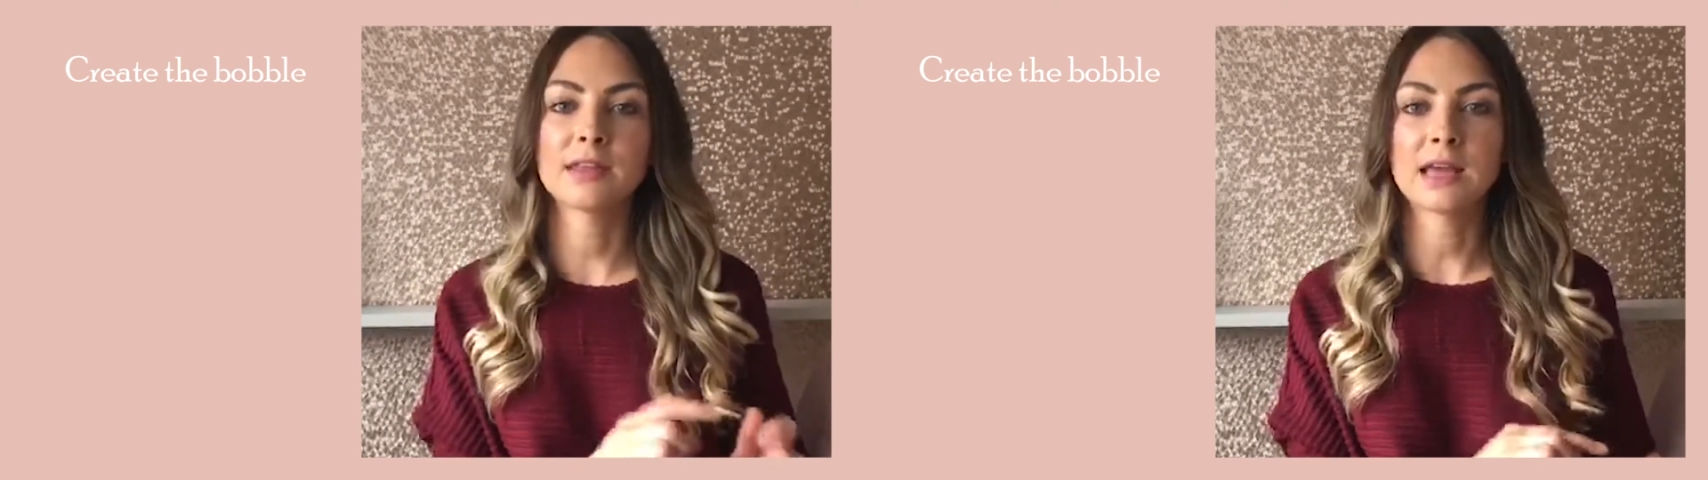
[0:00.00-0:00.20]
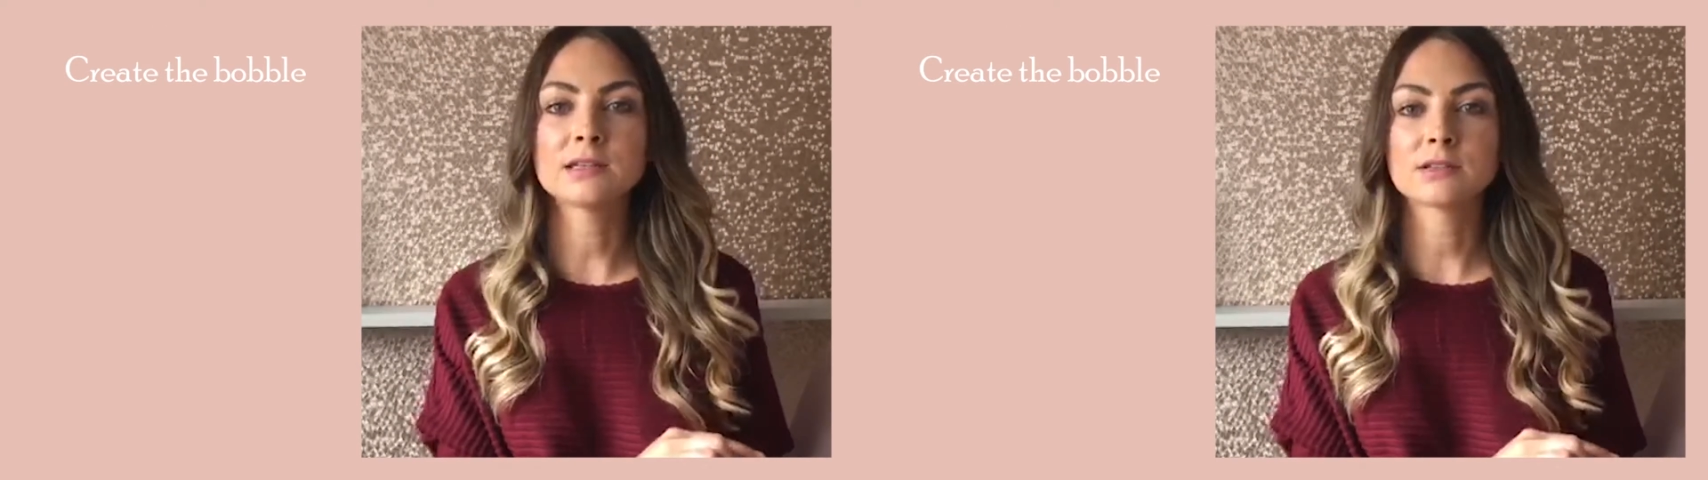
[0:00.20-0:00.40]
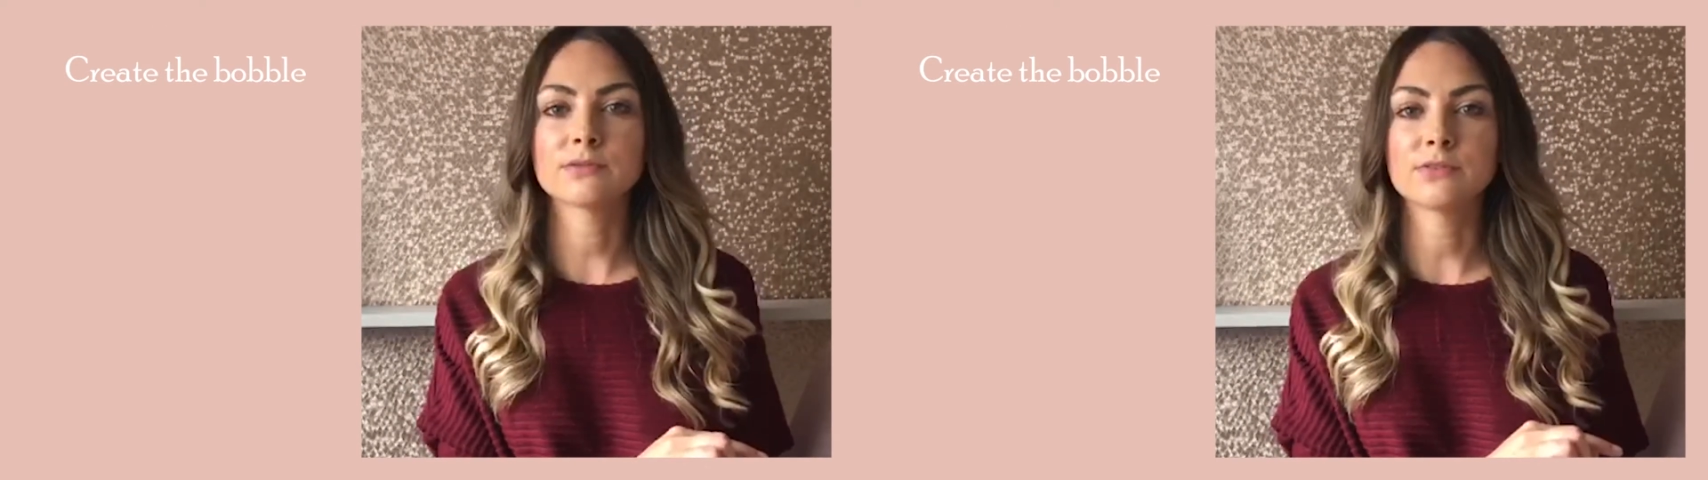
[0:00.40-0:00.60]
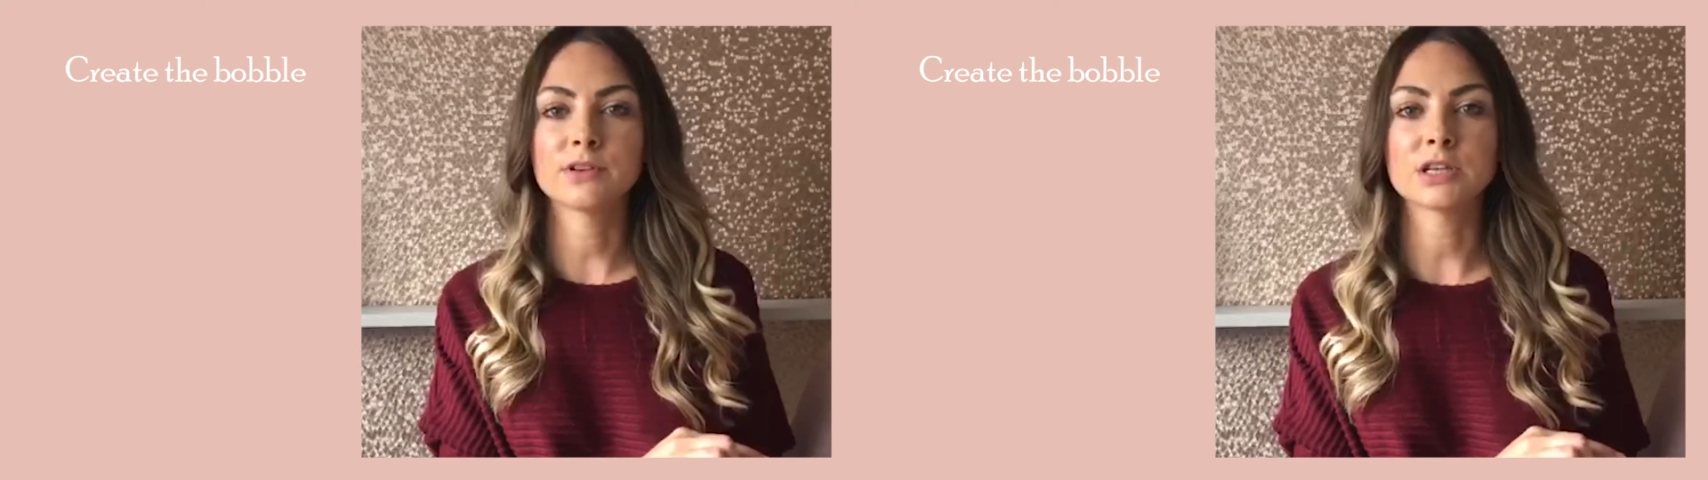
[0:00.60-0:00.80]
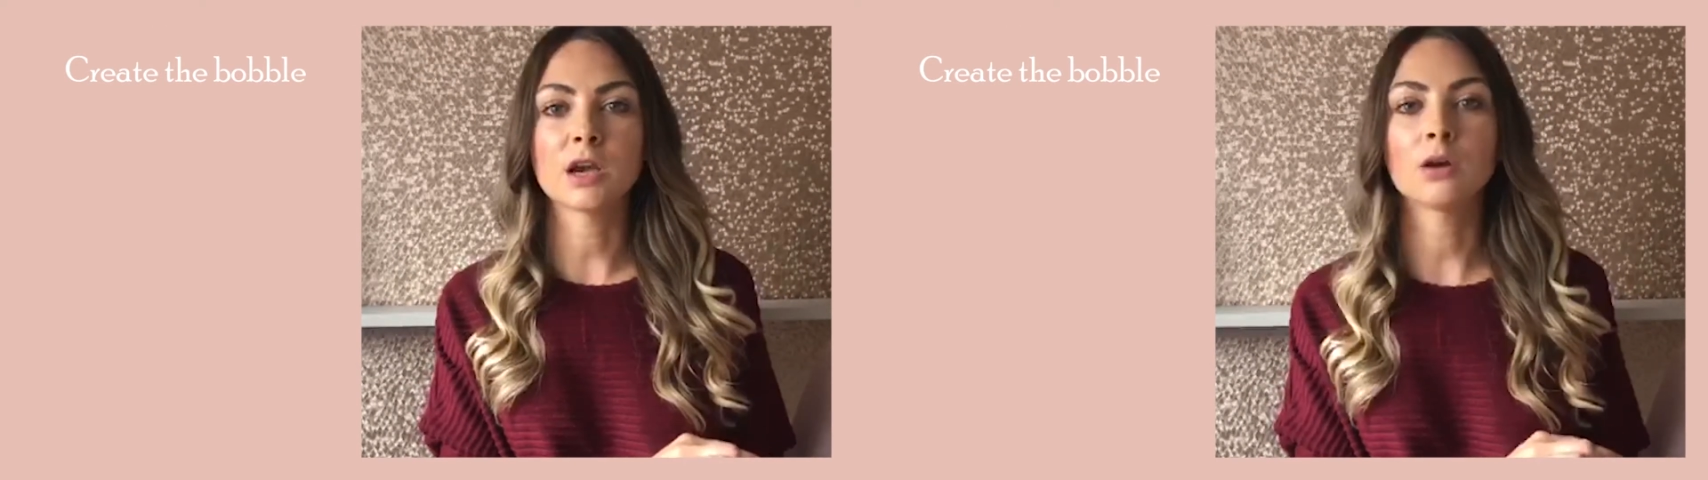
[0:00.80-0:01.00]
the end of the
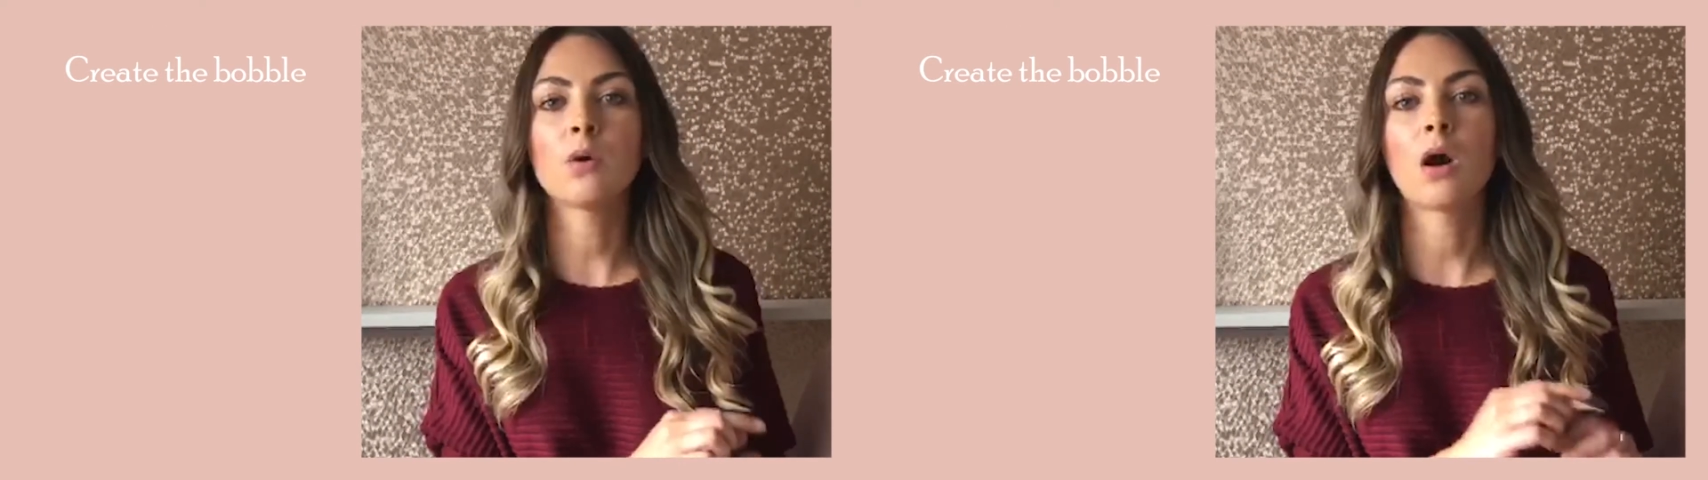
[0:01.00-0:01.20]
video